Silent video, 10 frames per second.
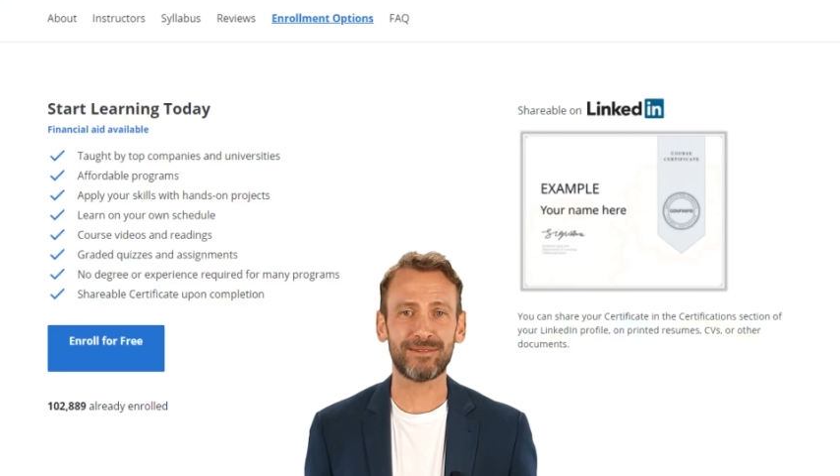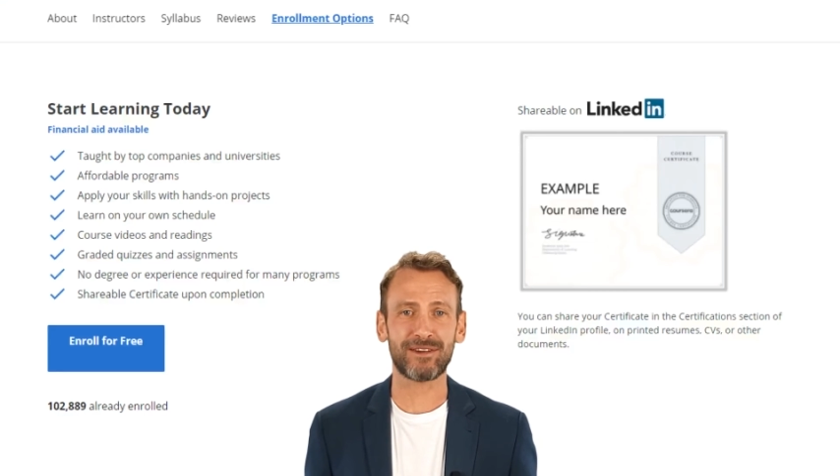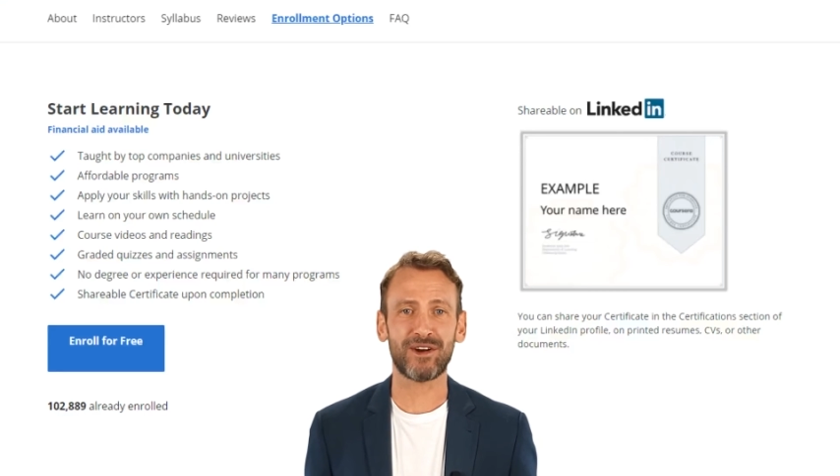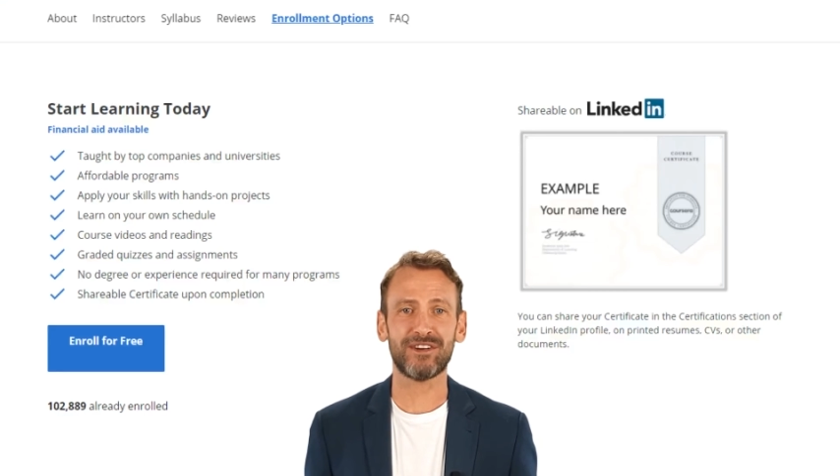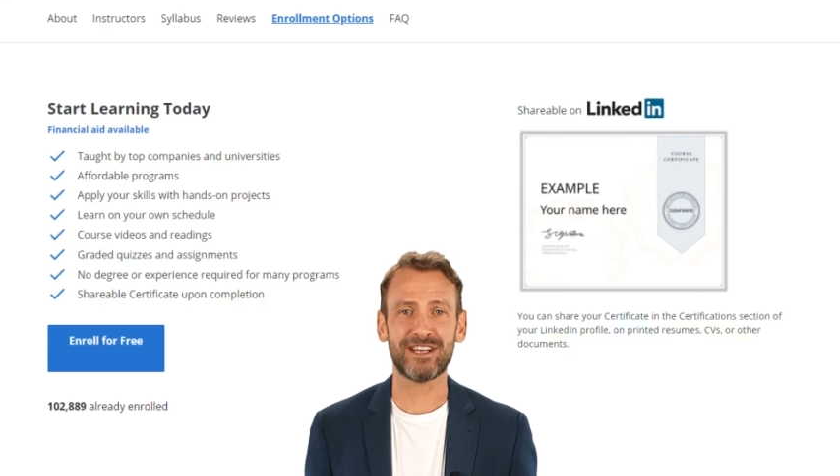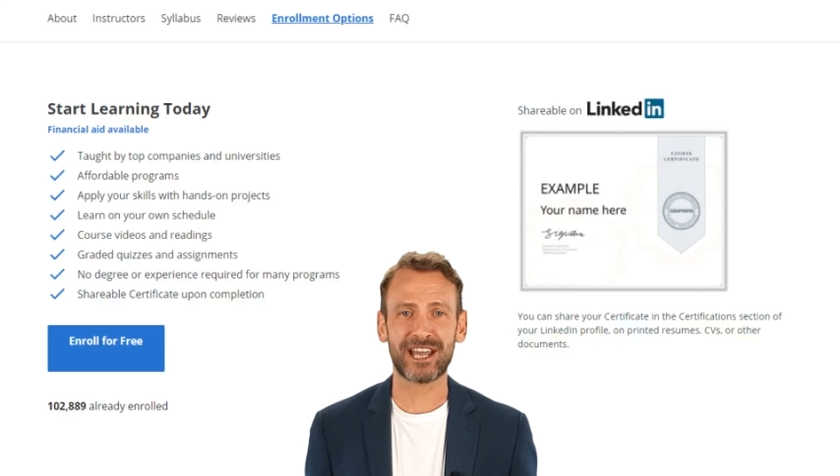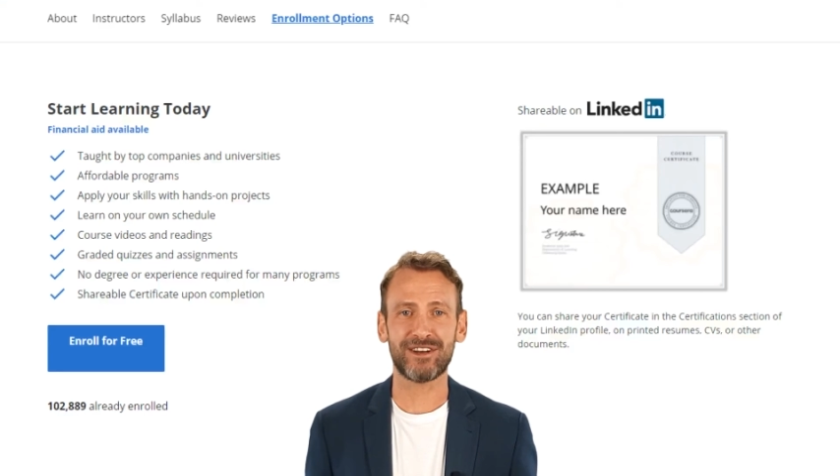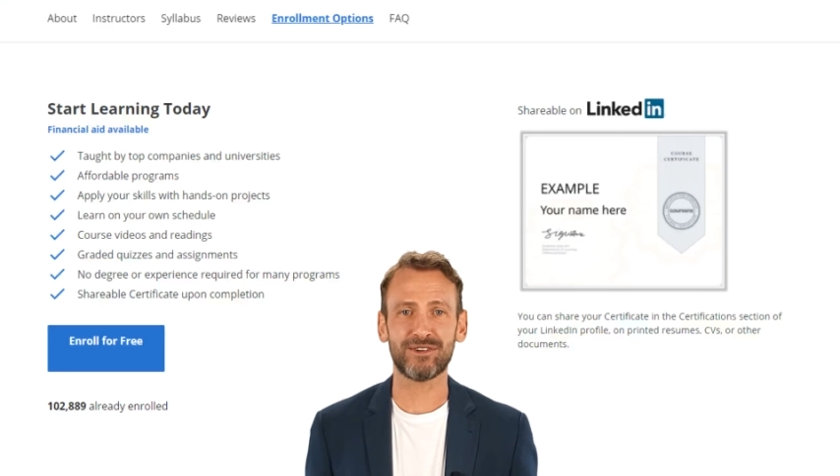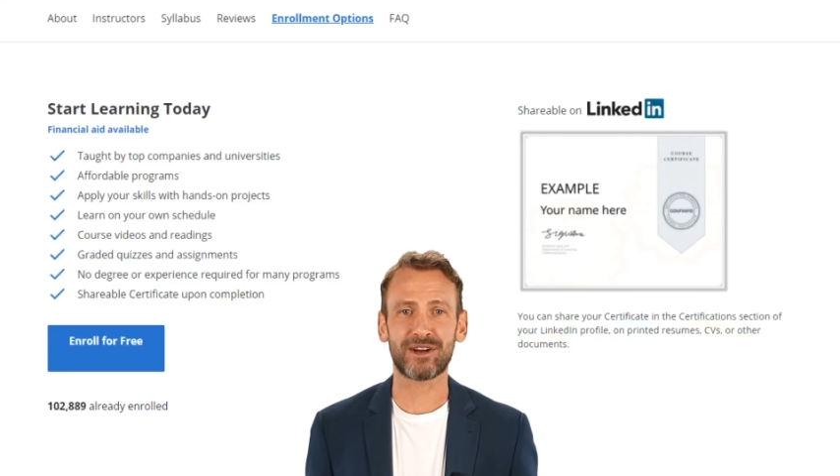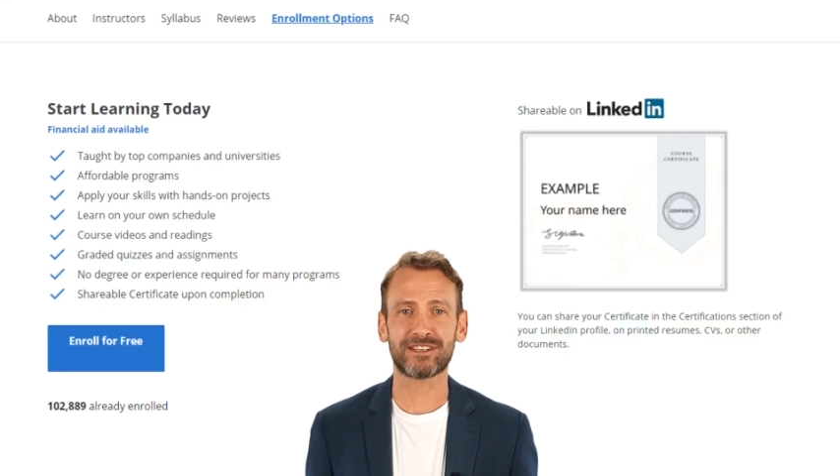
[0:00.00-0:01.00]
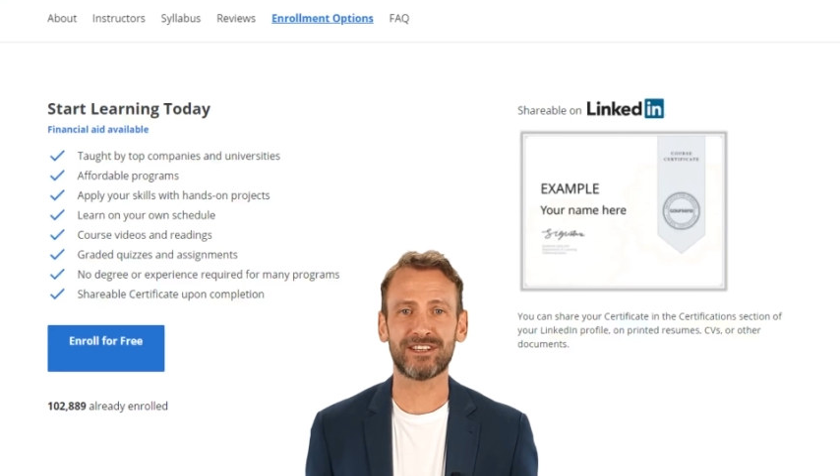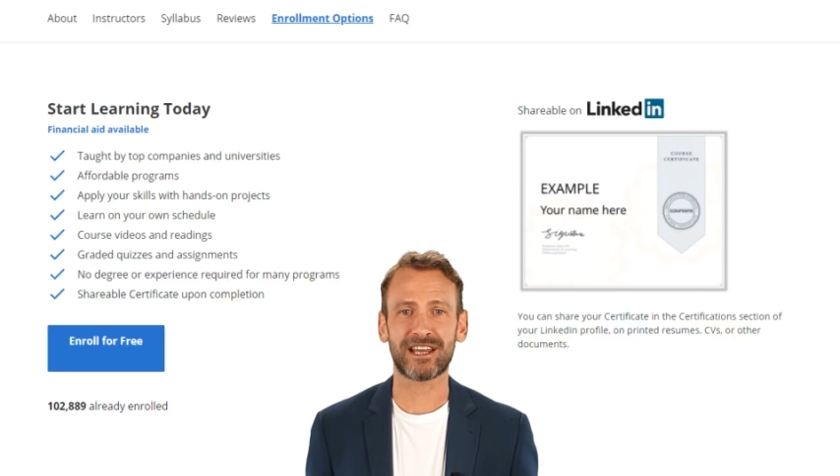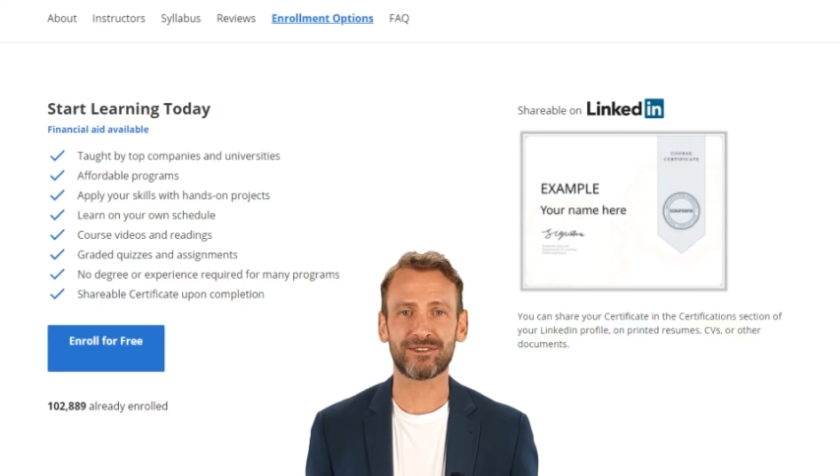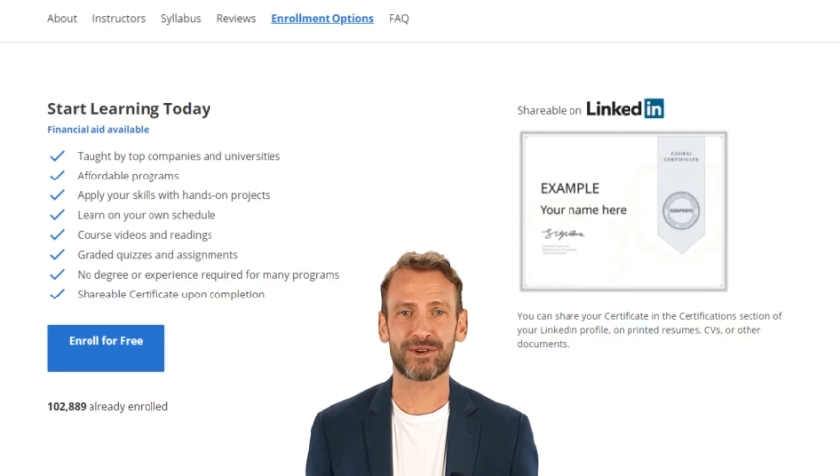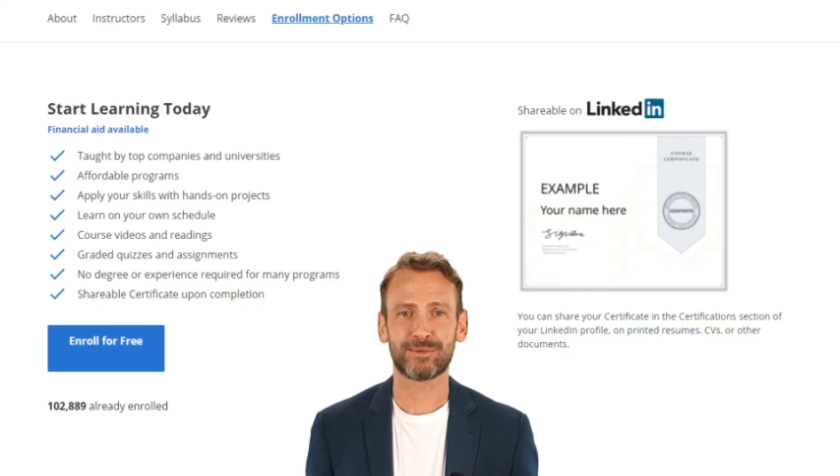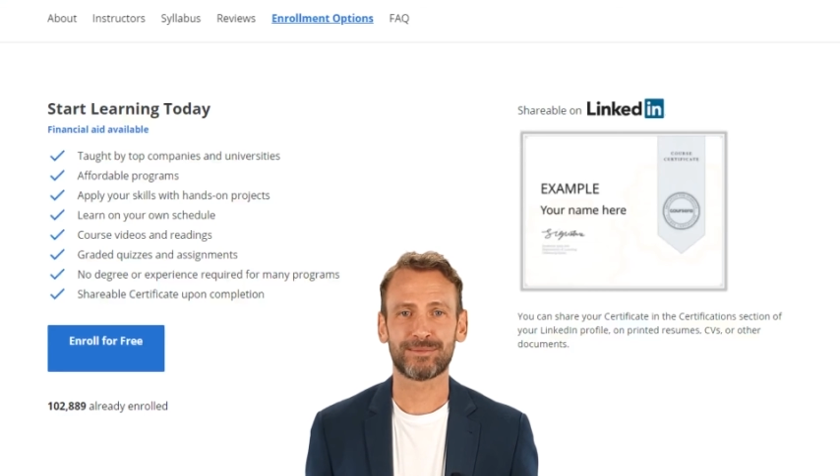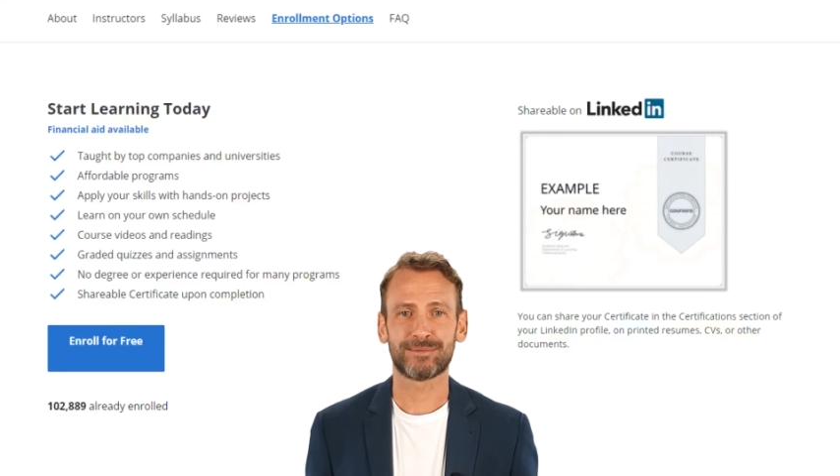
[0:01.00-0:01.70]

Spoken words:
Learn on your own schedule.